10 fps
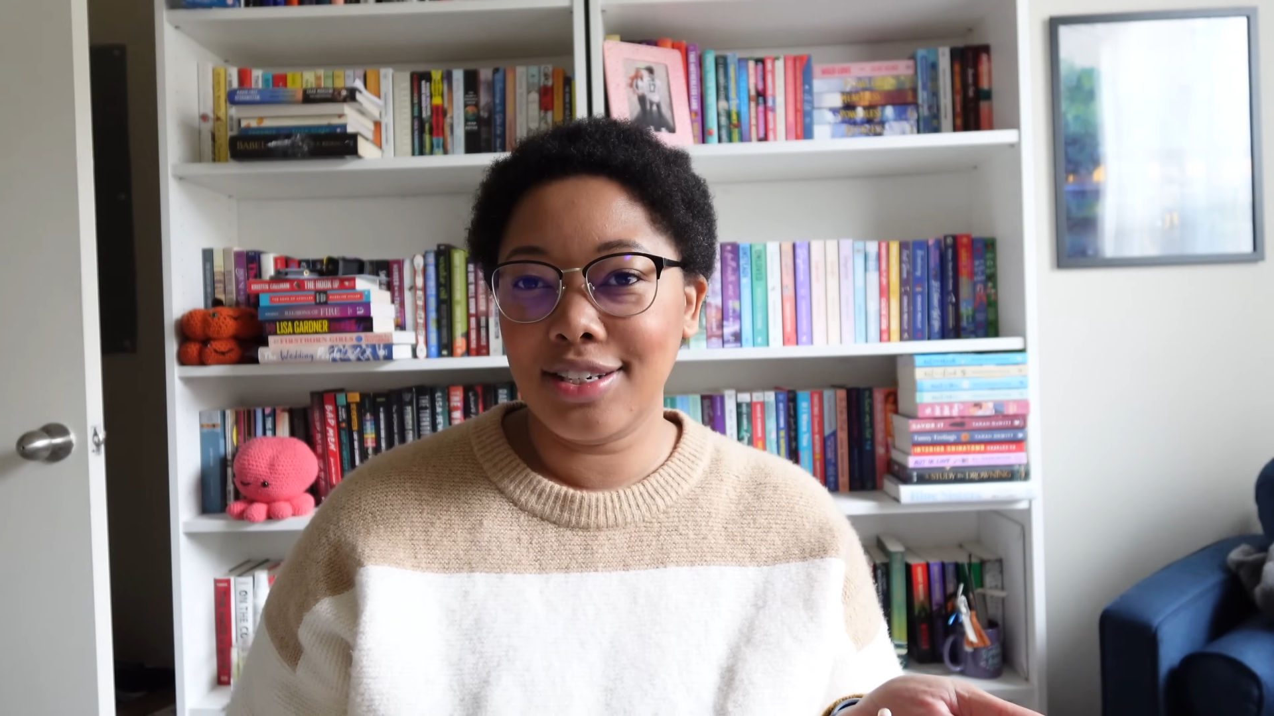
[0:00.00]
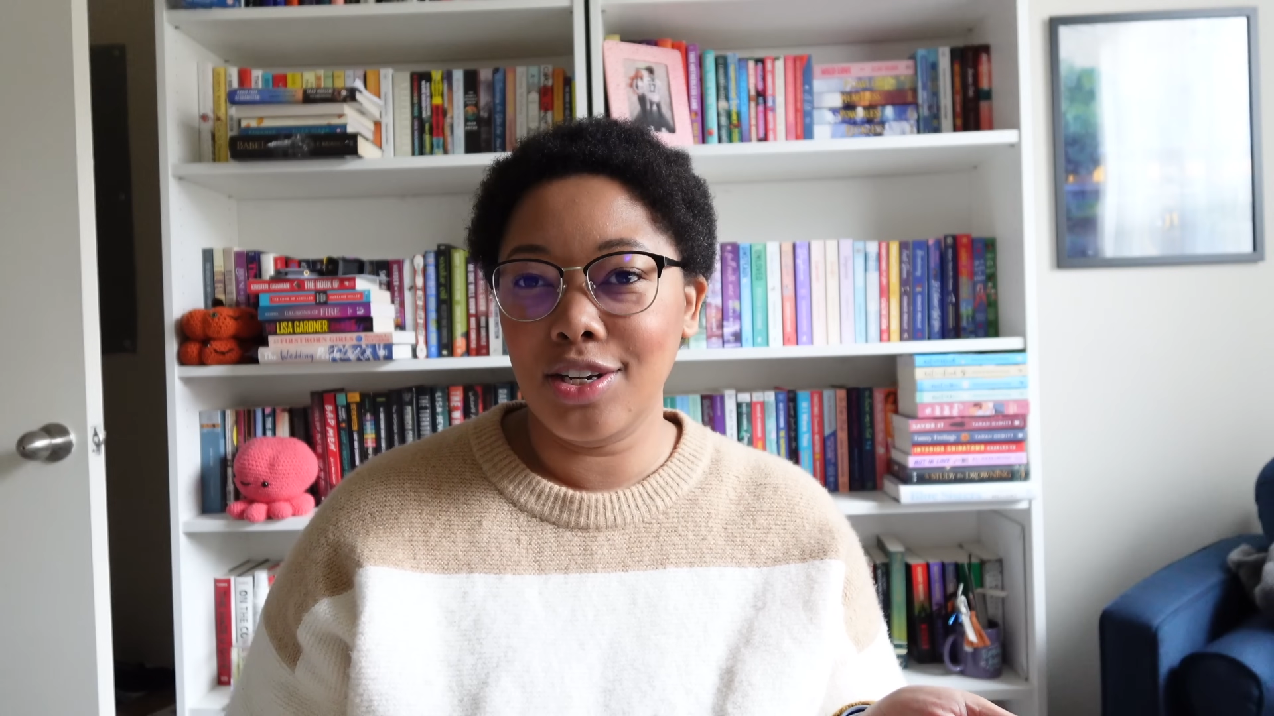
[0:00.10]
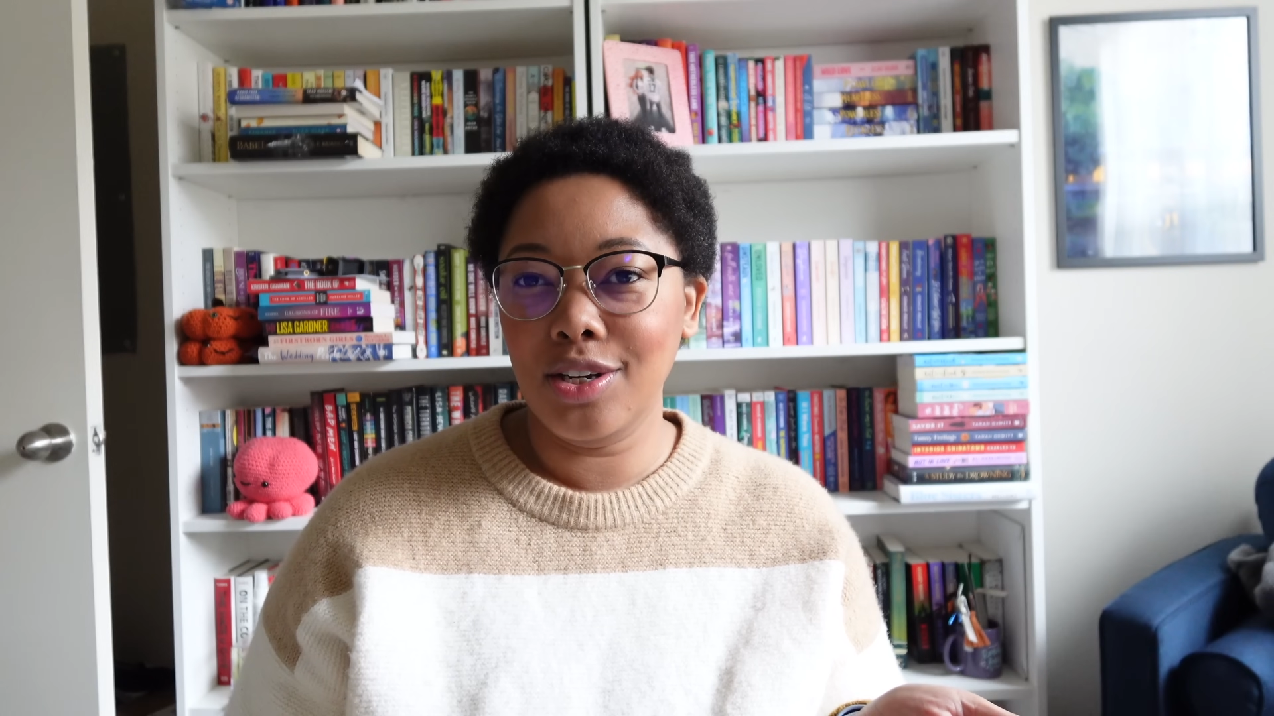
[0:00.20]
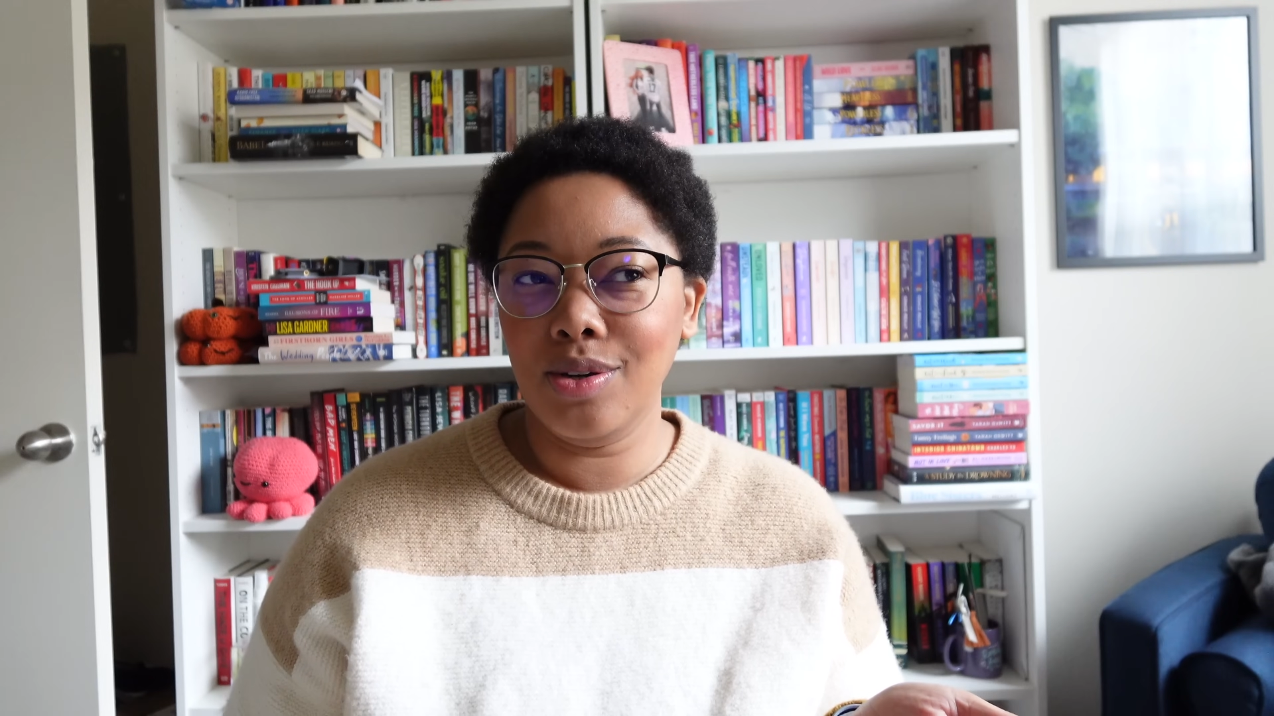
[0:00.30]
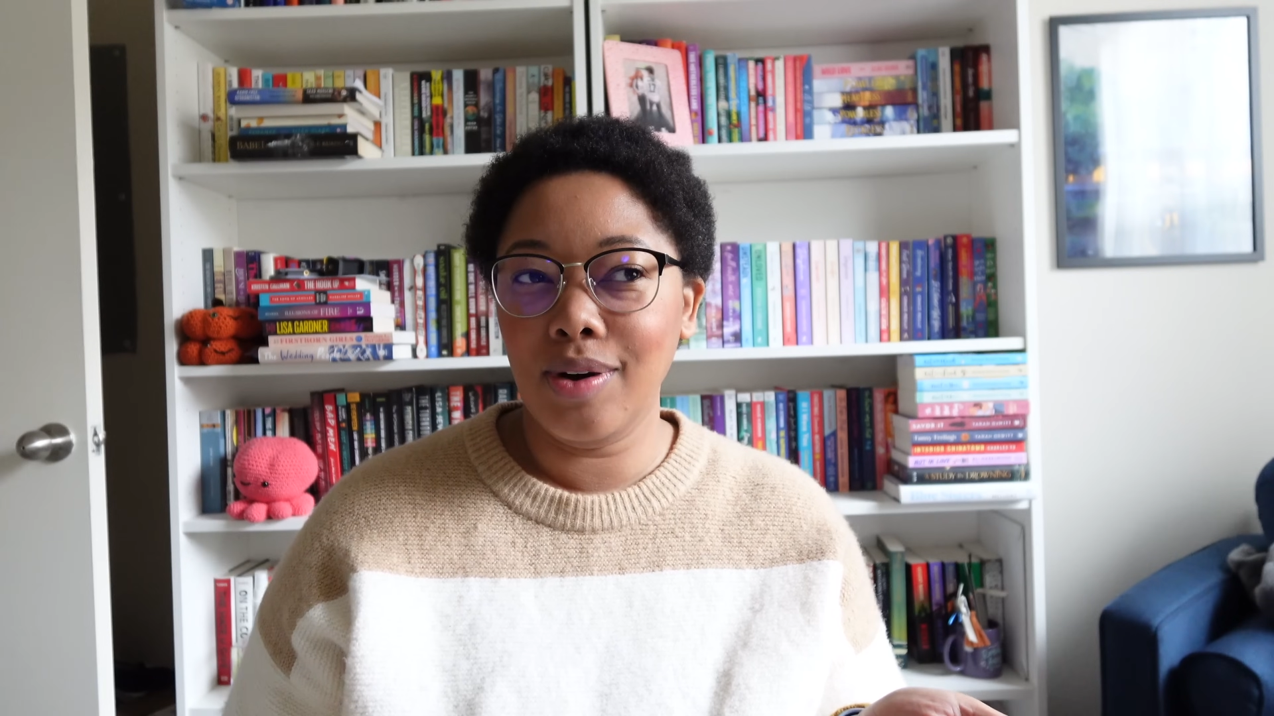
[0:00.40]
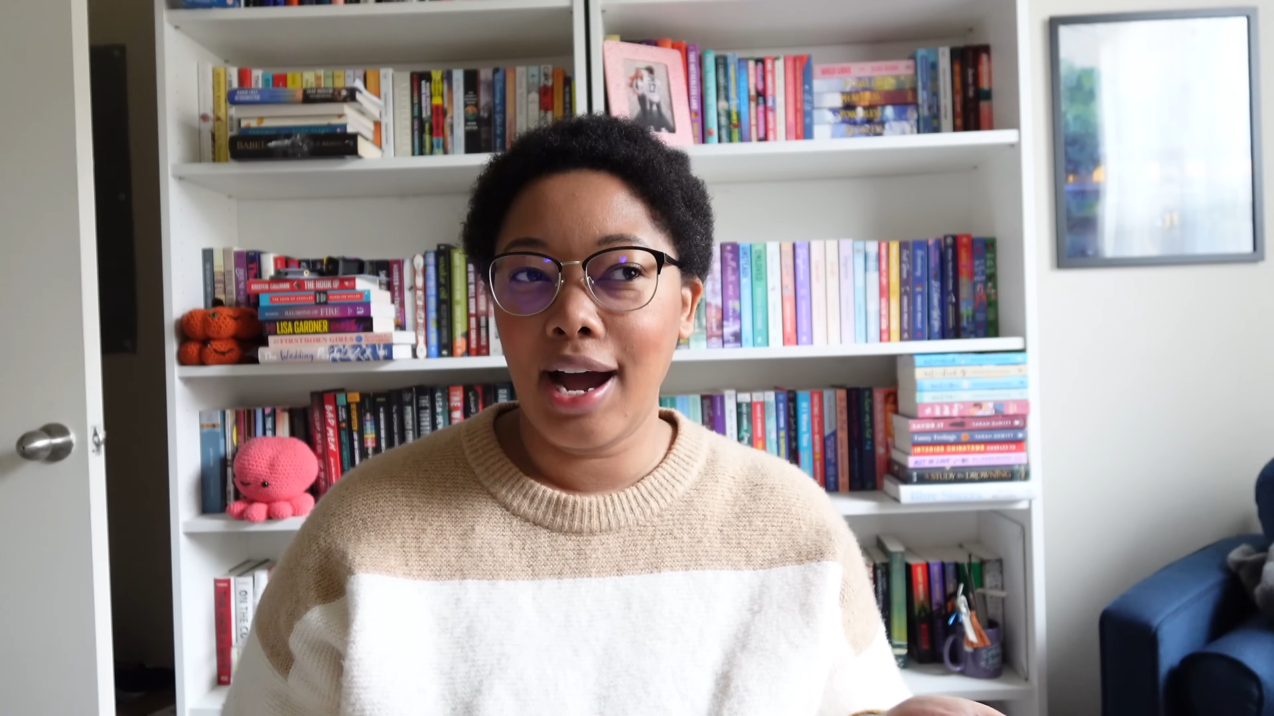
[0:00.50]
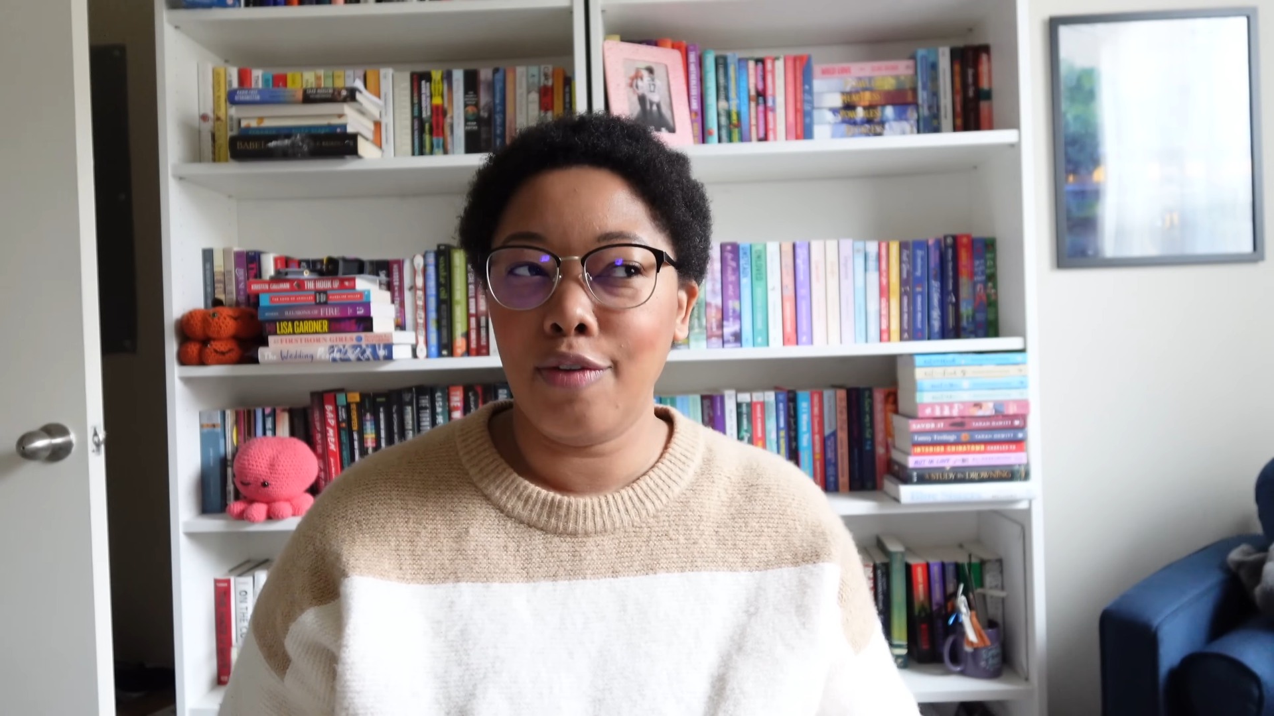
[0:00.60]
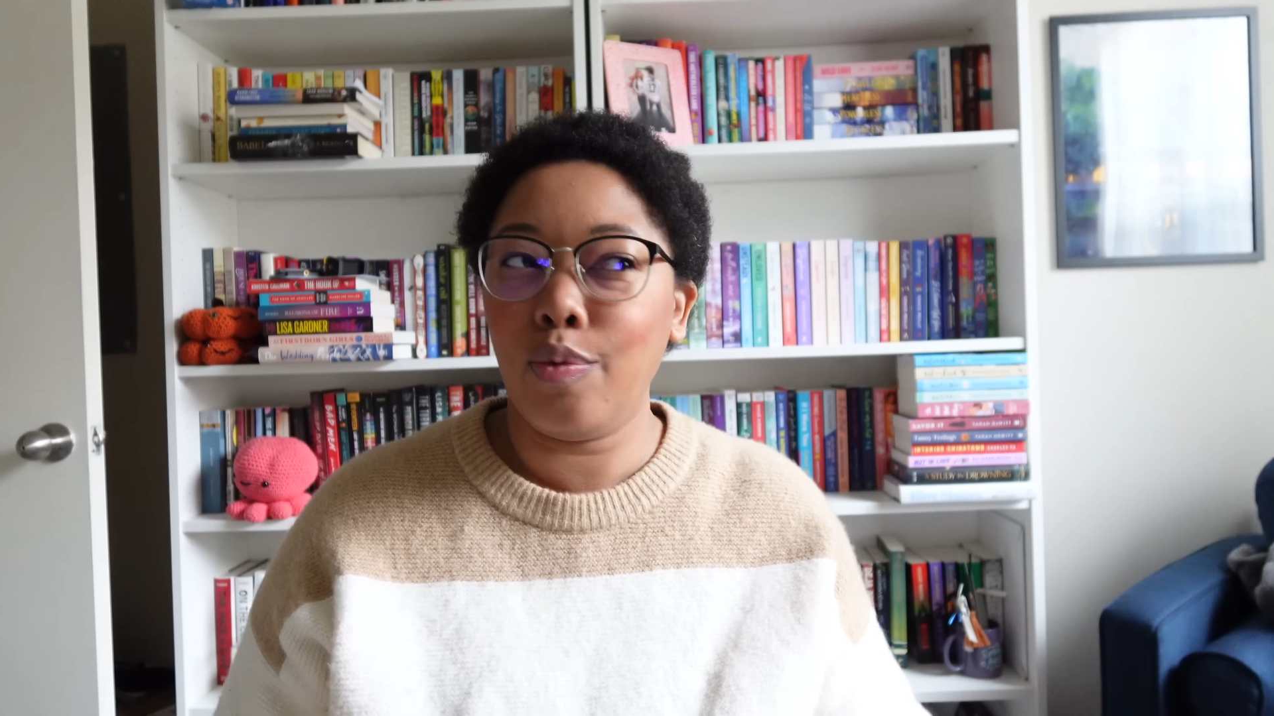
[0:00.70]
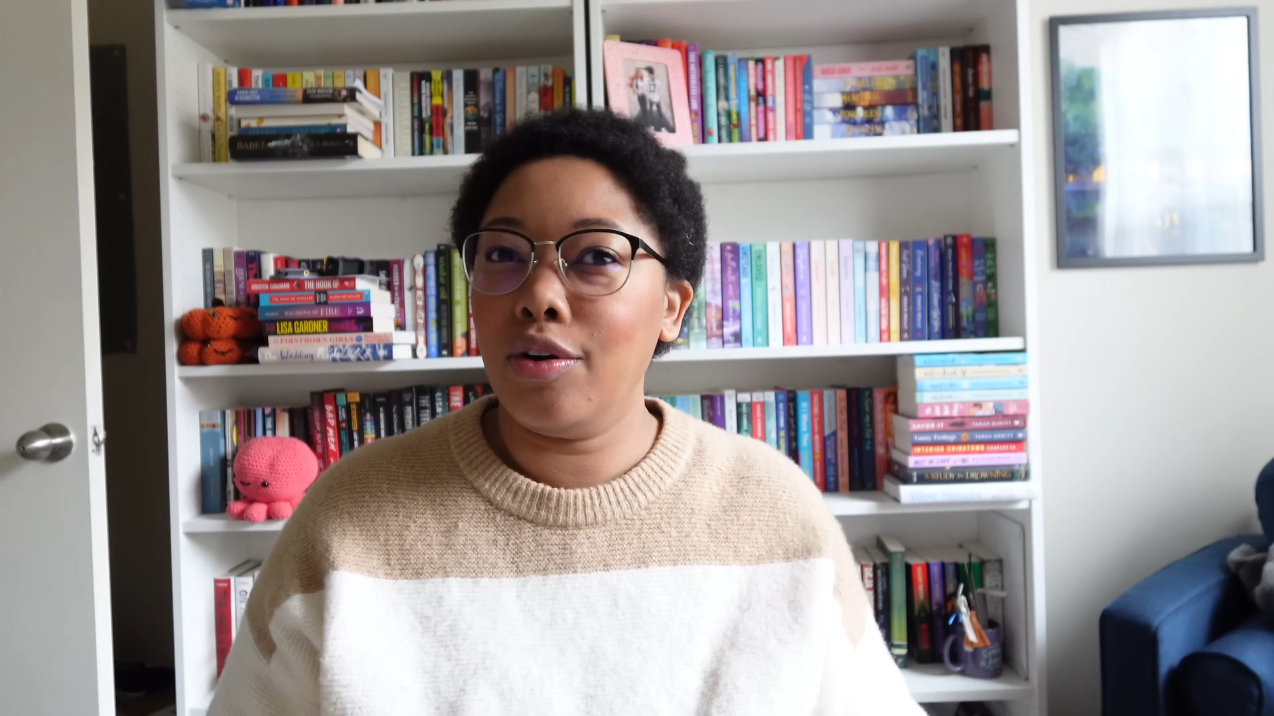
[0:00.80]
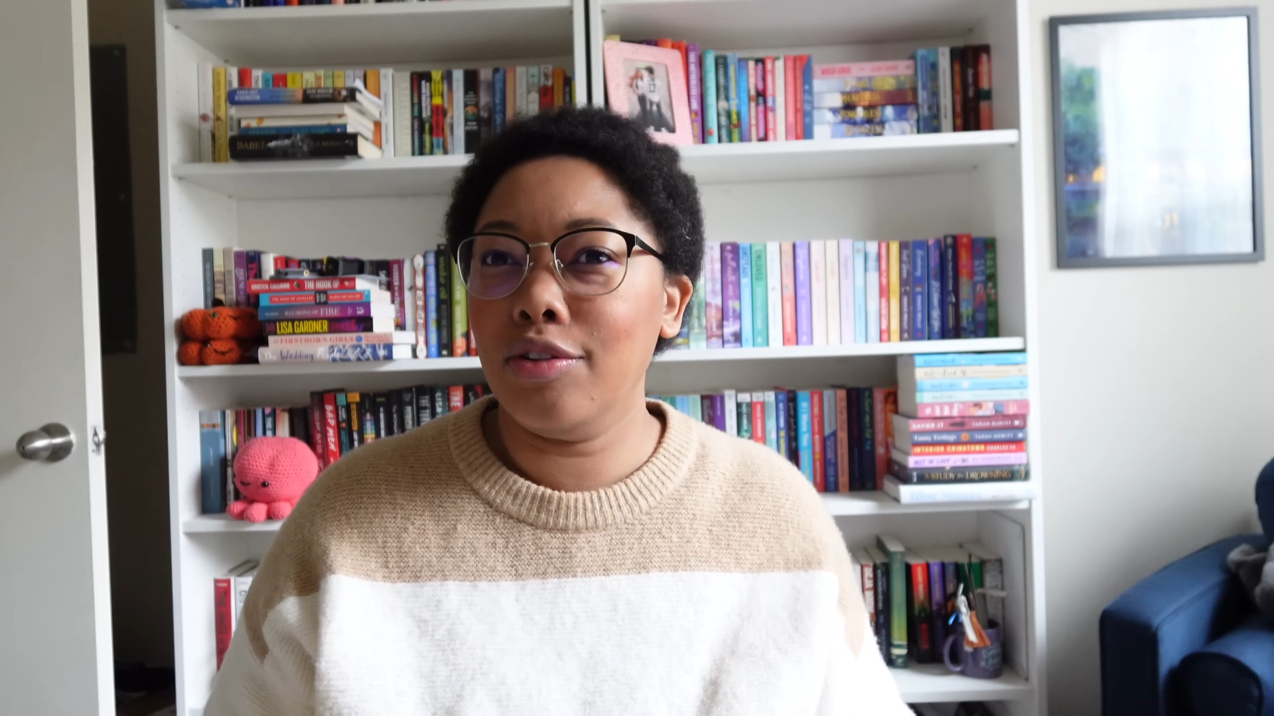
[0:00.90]
to
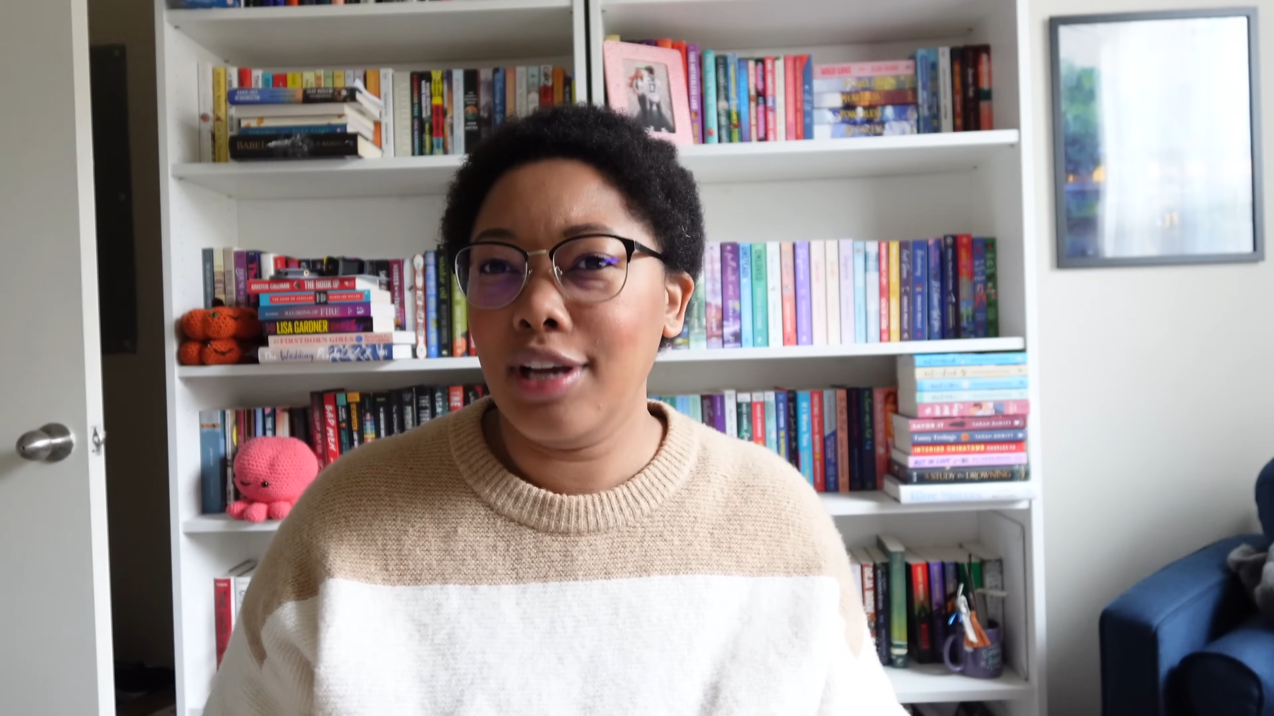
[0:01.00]
have one or